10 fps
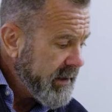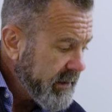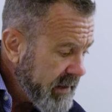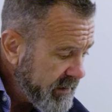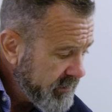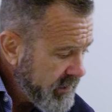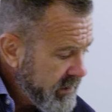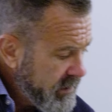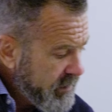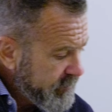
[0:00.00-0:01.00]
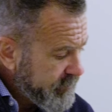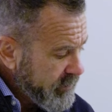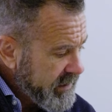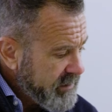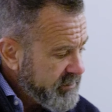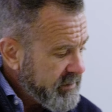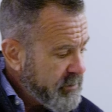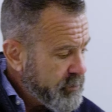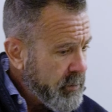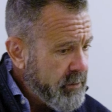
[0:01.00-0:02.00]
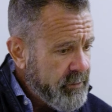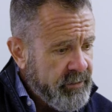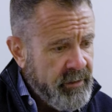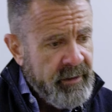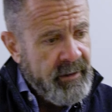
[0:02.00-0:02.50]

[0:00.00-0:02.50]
Again, fully inset doors,